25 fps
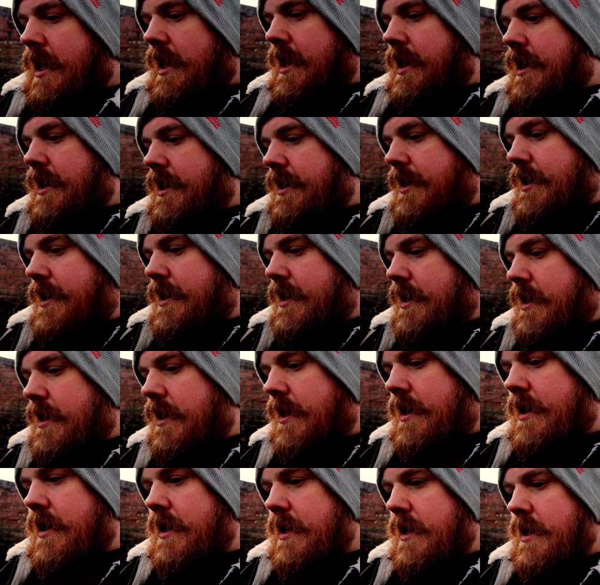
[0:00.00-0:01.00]
the
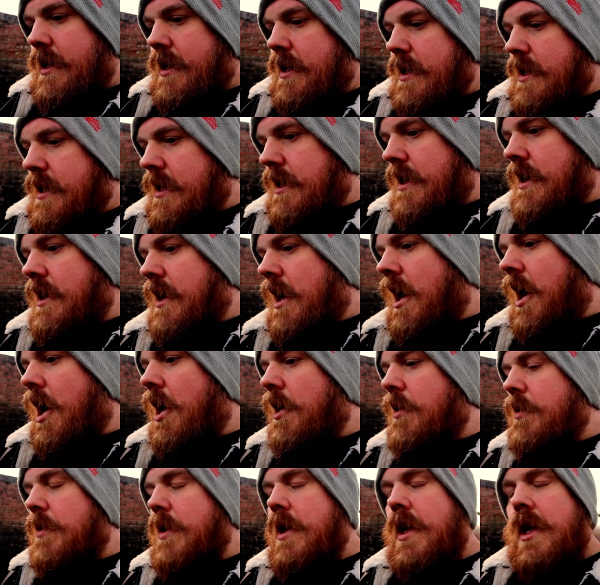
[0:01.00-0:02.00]

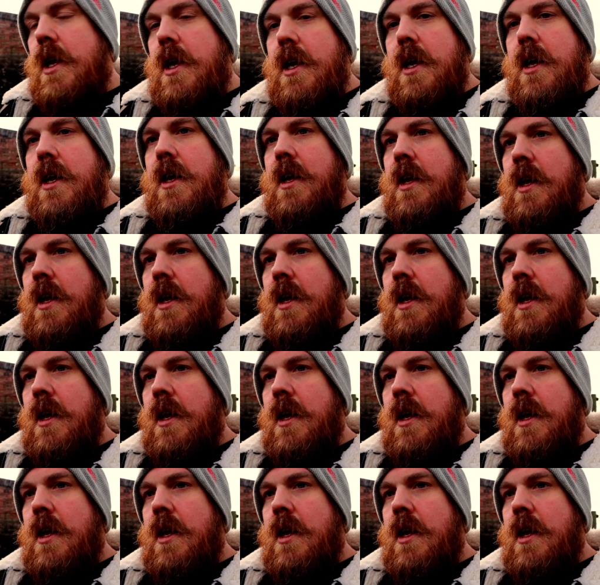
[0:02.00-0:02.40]
only